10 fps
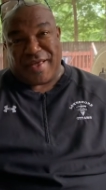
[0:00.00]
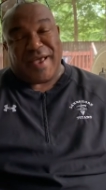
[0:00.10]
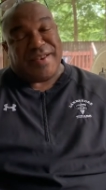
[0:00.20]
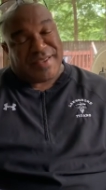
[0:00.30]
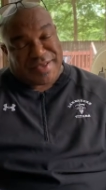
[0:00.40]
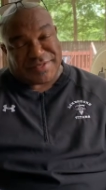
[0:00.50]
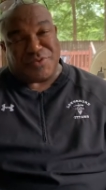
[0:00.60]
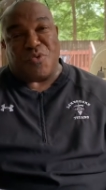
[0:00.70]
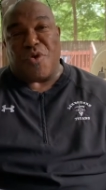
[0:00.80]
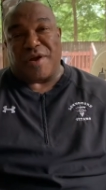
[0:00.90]
and he is the
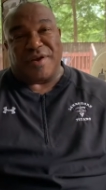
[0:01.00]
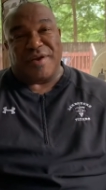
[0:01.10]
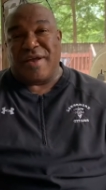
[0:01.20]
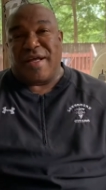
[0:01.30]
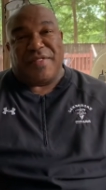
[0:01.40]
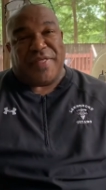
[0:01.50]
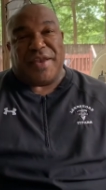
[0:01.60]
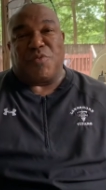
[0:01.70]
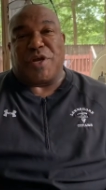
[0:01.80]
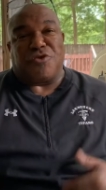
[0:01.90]
water
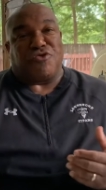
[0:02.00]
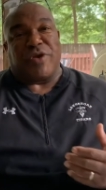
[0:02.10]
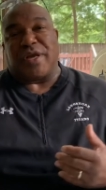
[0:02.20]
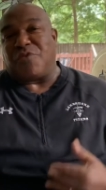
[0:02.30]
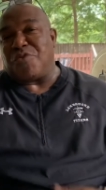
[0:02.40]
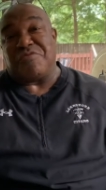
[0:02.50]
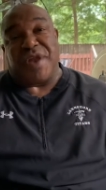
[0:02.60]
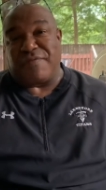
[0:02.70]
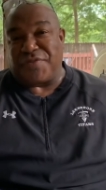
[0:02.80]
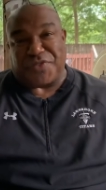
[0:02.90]
that we can drink and we'll
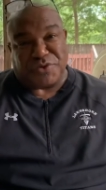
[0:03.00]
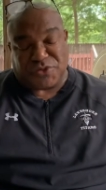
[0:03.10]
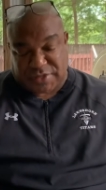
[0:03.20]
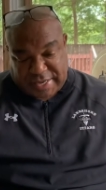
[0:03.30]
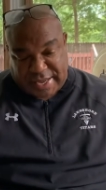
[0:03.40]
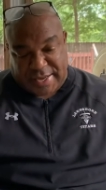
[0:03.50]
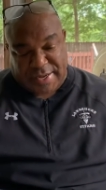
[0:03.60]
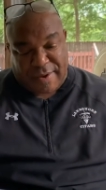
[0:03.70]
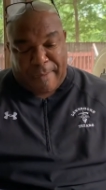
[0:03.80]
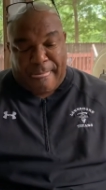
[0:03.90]
never thirst again.
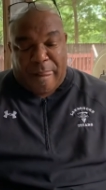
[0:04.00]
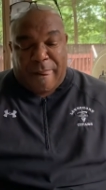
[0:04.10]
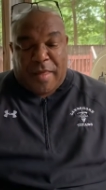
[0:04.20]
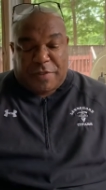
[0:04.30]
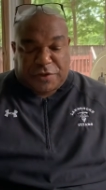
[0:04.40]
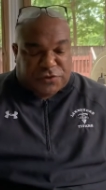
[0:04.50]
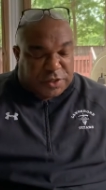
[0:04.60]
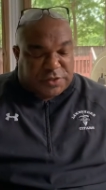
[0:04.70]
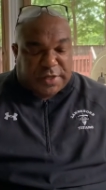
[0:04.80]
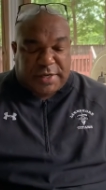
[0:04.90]
The
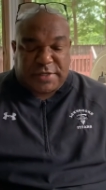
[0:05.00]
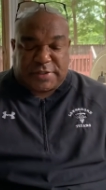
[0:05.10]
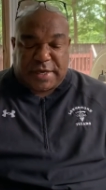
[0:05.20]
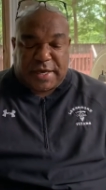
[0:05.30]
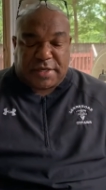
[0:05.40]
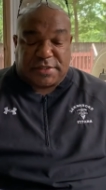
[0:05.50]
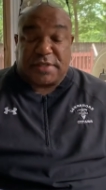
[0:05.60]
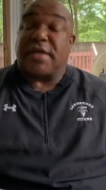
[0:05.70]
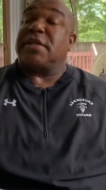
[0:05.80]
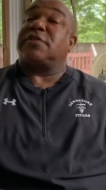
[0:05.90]
sixth thing he said is,
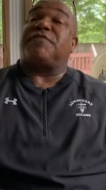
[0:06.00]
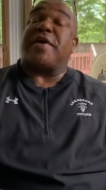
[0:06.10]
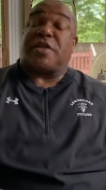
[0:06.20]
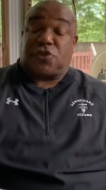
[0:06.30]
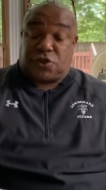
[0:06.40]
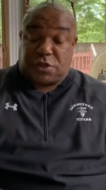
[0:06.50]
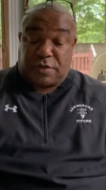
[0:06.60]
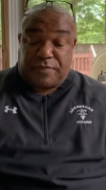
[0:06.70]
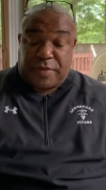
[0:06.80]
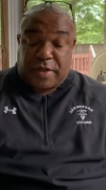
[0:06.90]
it is finished.
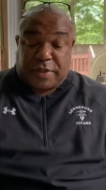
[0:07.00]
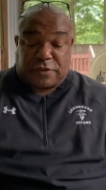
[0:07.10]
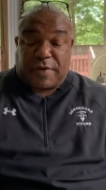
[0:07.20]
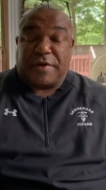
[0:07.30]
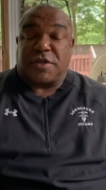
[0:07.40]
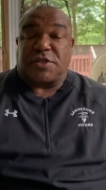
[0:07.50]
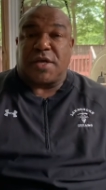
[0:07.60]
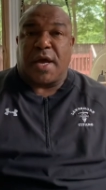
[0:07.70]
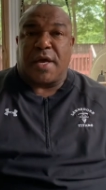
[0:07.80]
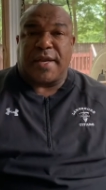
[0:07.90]
That's found in
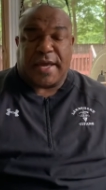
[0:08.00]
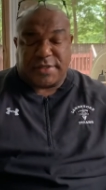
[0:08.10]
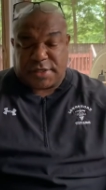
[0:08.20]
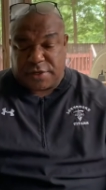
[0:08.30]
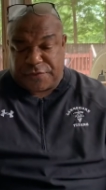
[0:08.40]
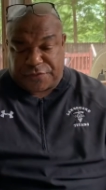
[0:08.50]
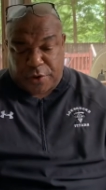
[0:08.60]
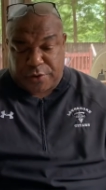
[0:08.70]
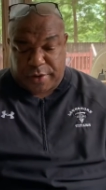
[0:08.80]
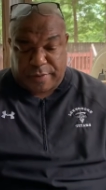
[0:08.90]
John 19 and
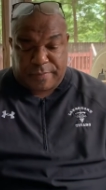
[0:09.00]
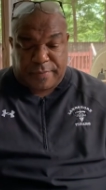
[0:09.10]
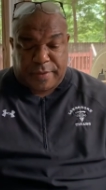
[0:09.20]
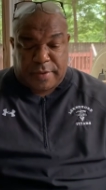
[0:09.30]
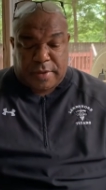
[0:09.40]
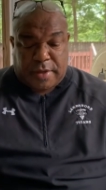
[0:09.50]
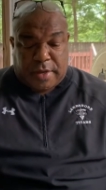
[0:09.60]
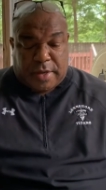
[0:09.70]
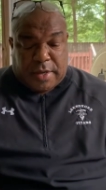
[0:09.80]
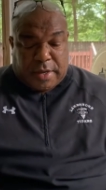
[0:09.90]
30.
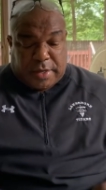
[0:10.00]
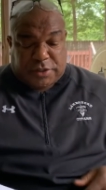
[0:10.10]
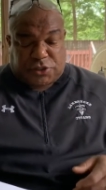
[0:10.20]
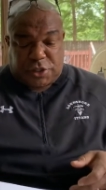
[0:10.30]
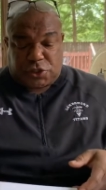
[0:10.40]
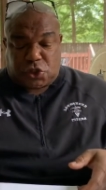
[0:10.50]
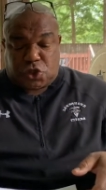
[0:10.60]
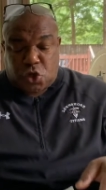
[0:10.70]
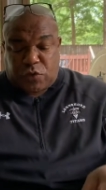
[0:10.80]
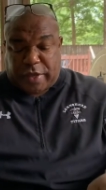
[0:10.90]
Jesus
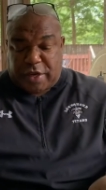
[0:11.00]
knew that